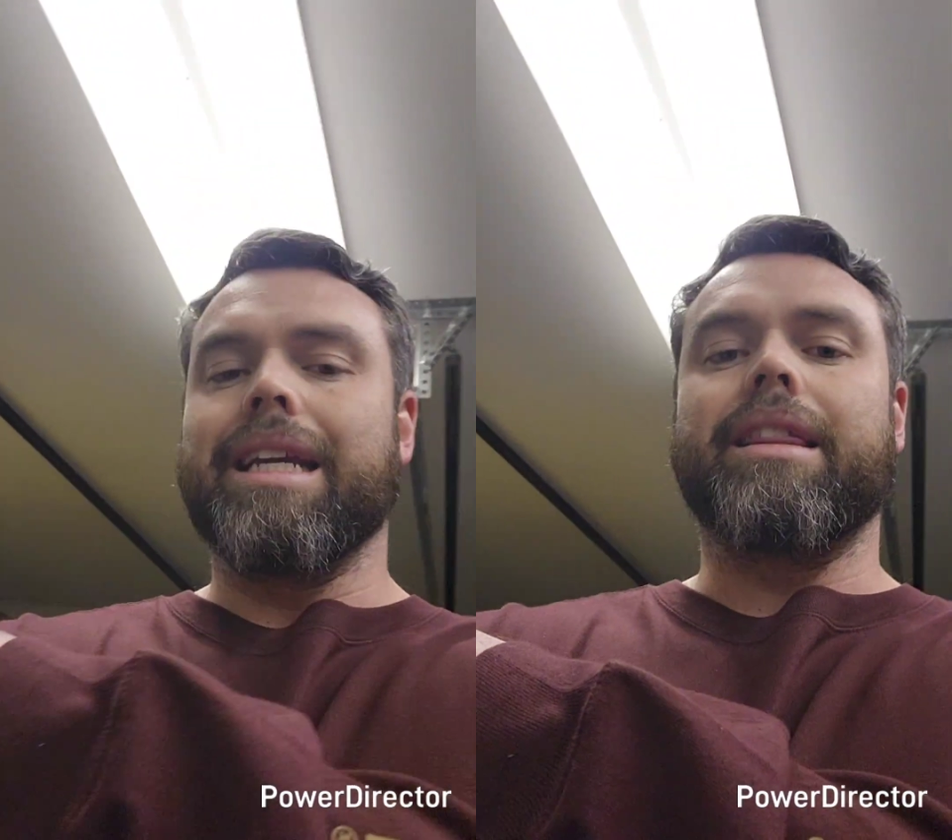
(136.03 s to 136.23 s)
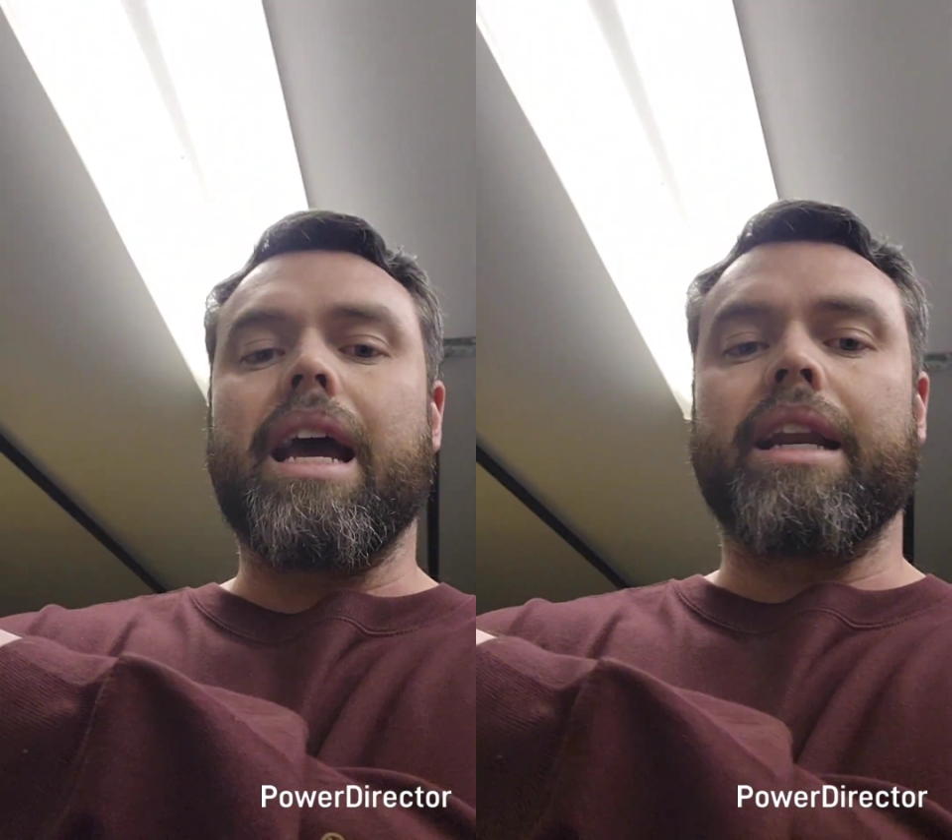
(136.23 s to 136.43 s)

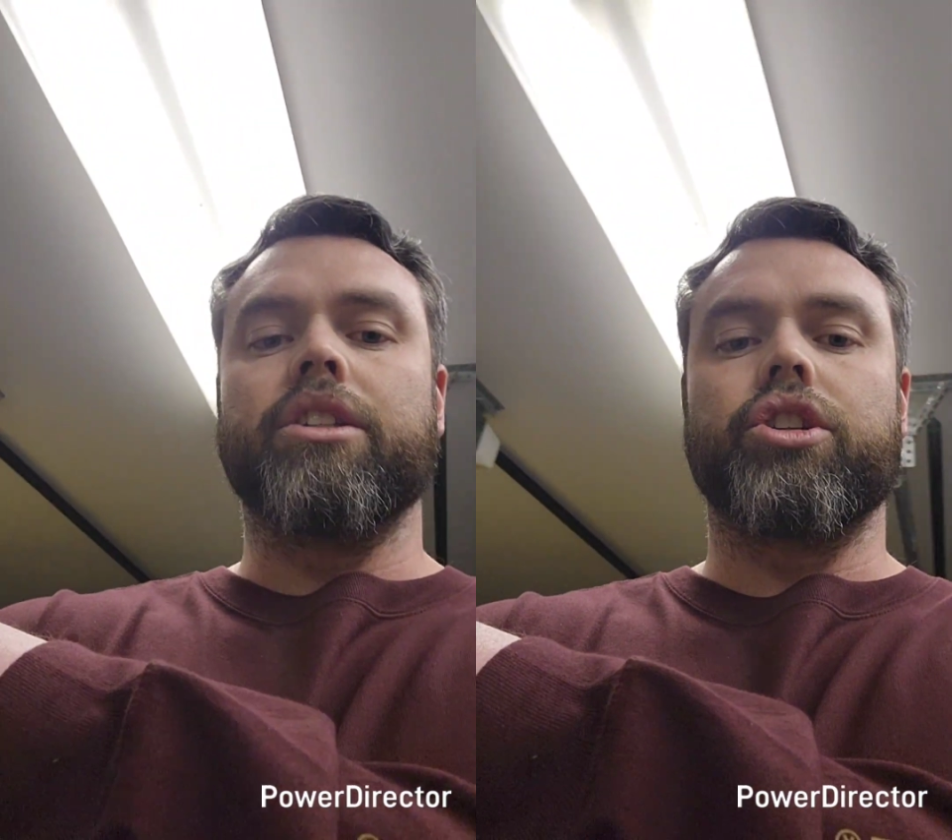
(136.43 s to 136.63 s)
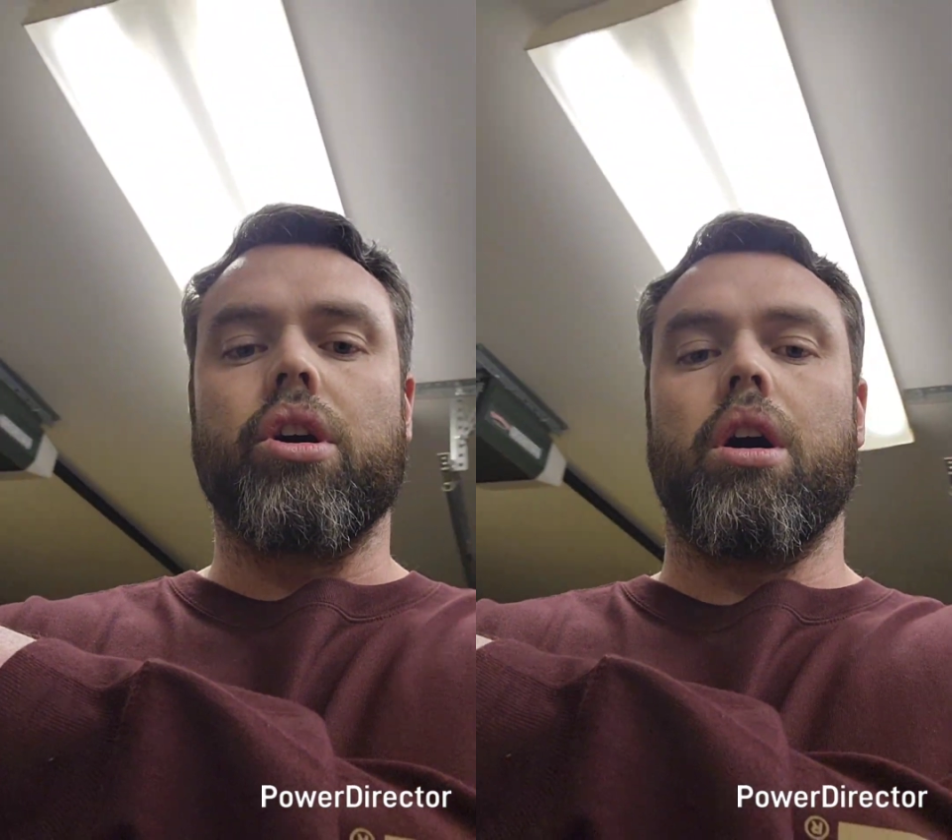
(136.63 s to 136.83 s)
get that
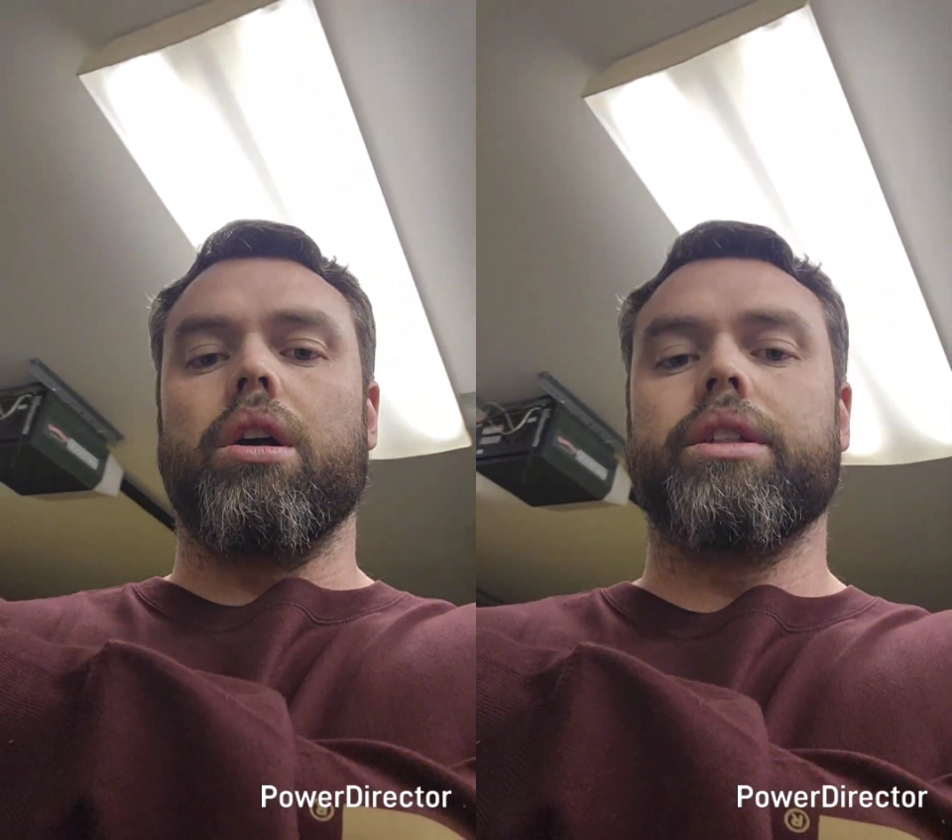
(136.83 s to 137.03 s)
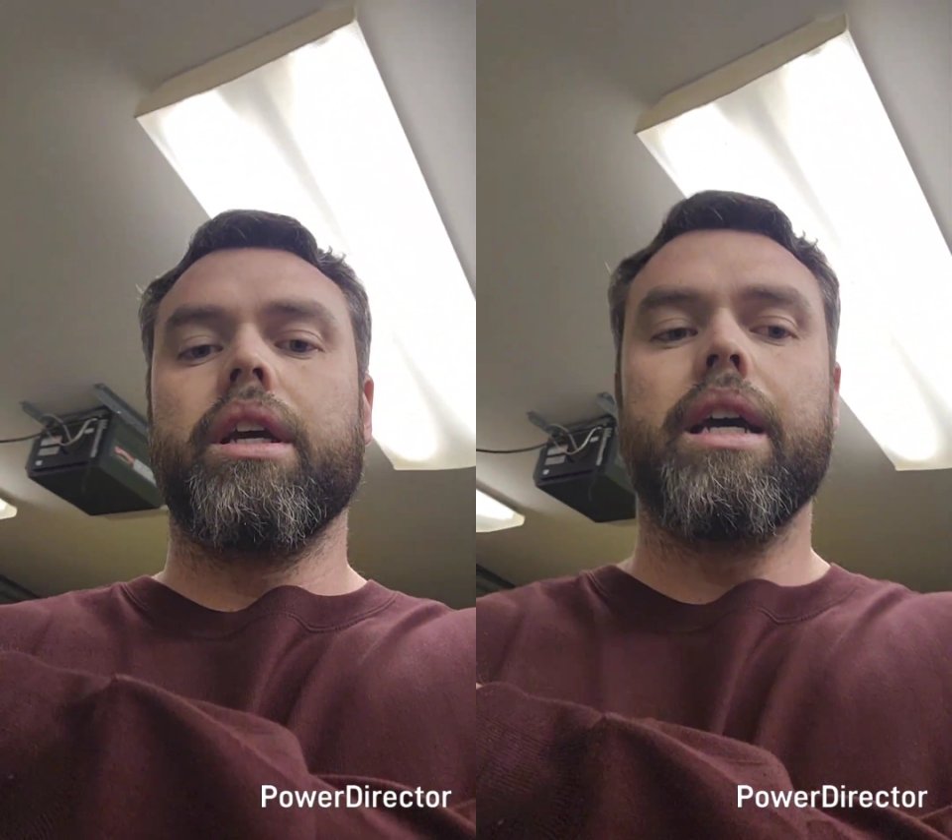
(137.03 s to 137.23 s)

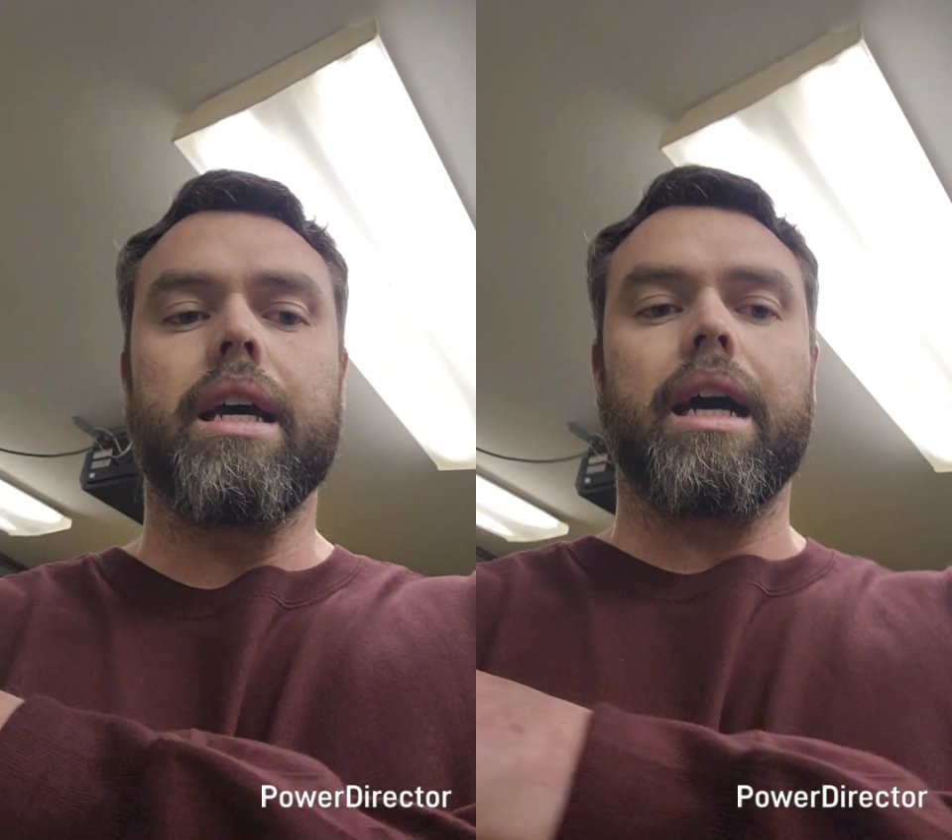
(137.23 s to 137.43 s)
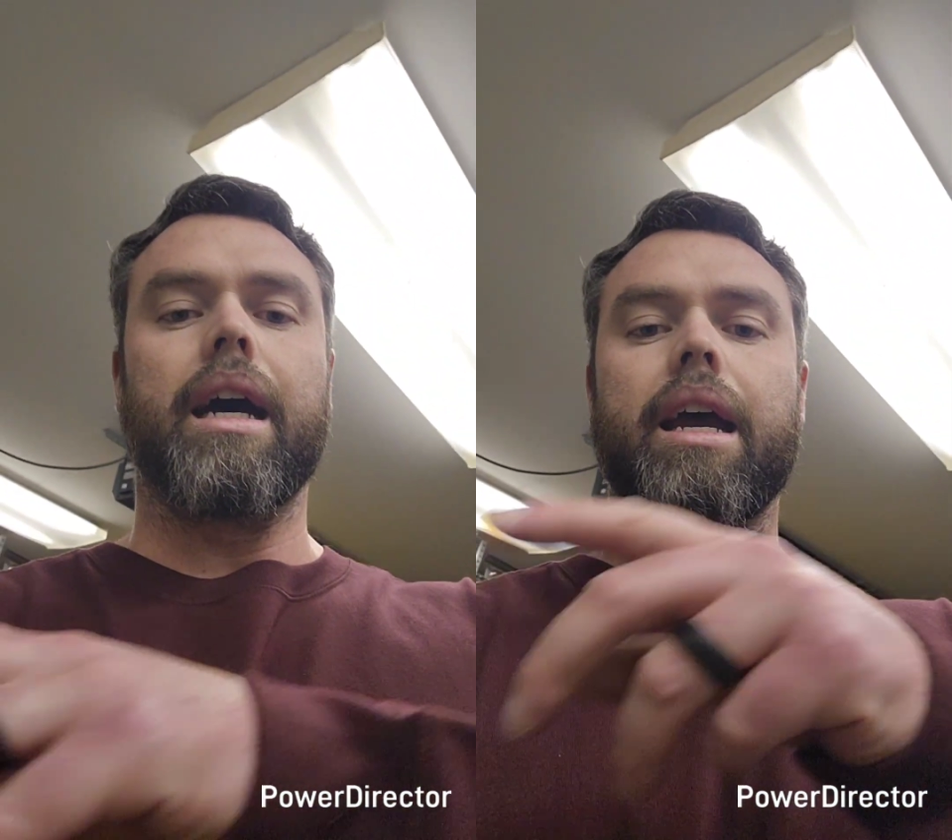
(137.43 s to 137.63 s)
installed,
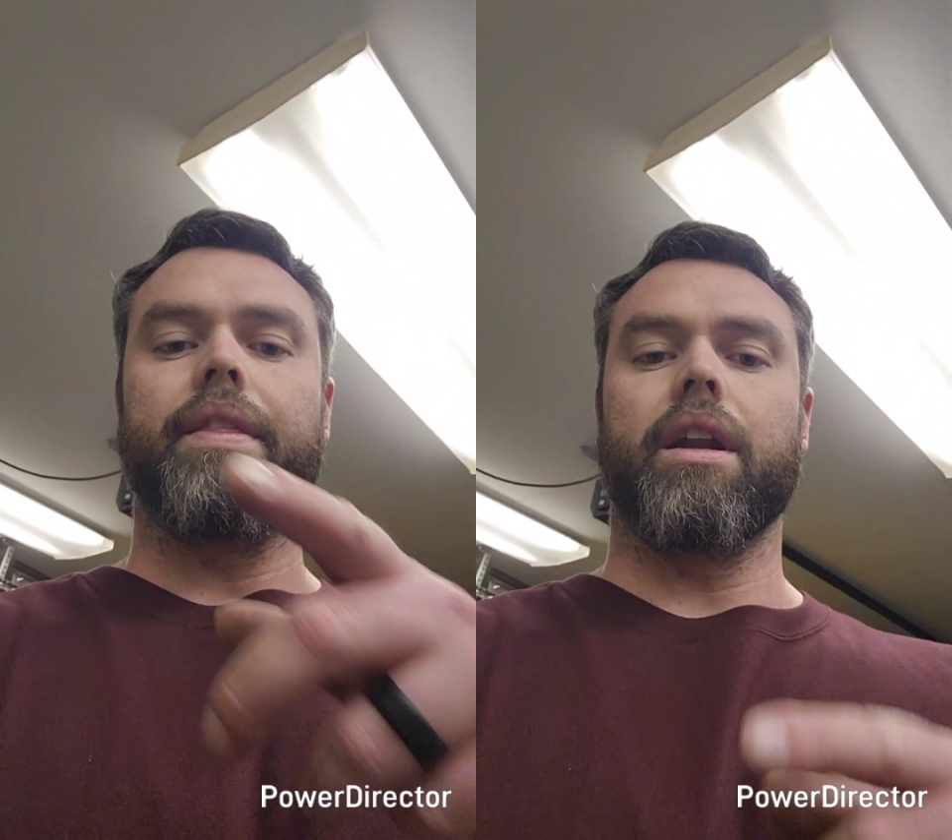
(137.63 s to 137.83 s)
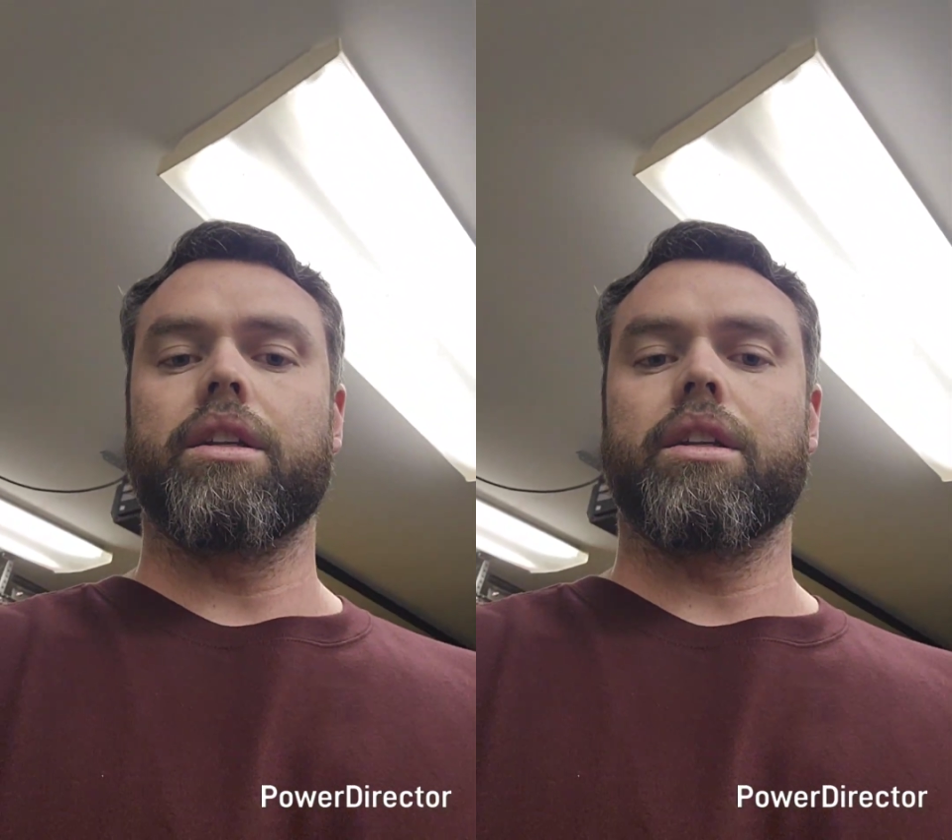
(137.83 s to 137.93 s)
and